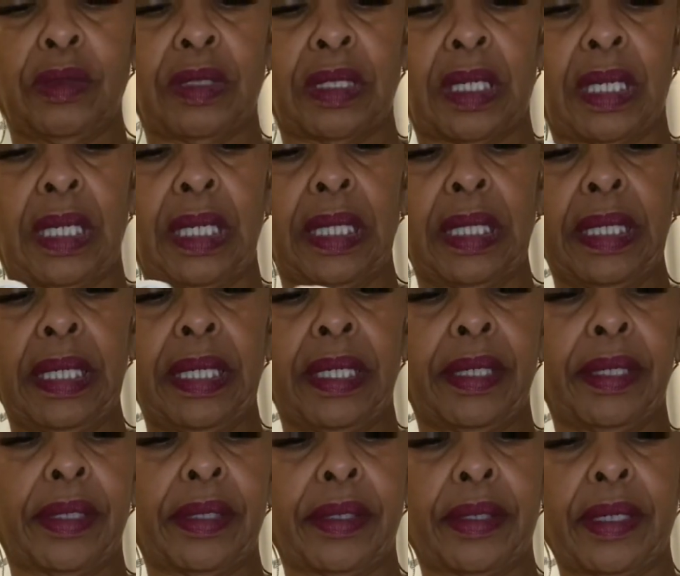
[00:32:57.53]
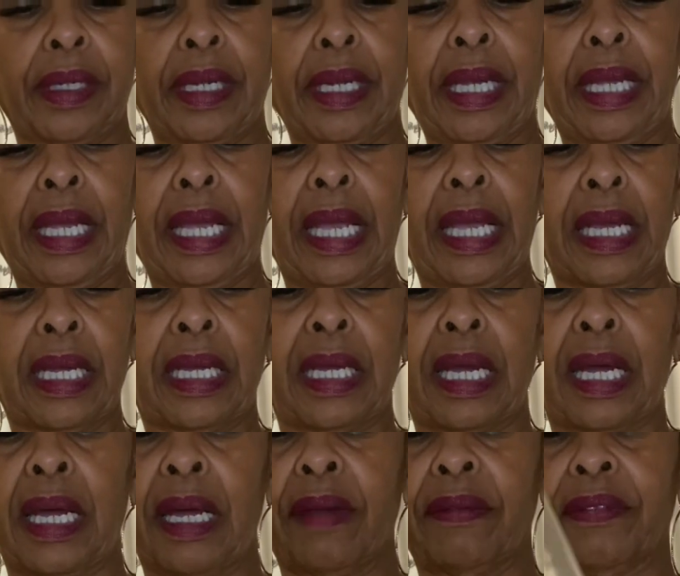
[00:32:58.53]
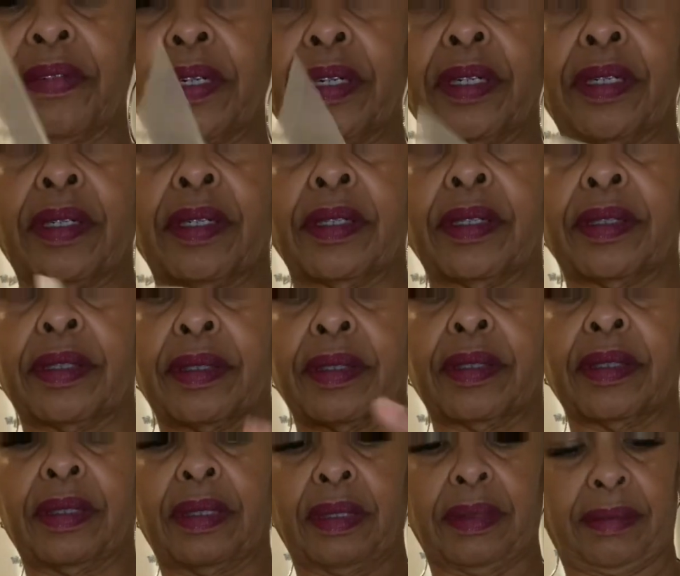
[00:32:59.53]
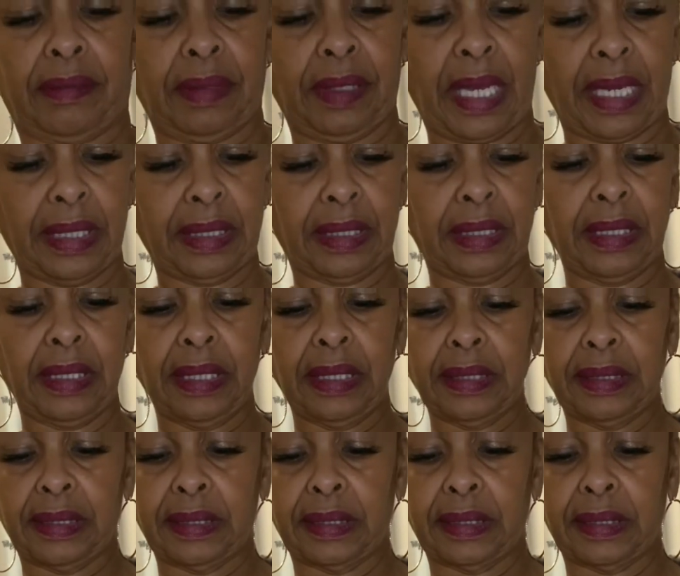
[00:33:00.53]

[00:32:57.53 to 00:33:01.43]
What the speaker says: a clear cover like this.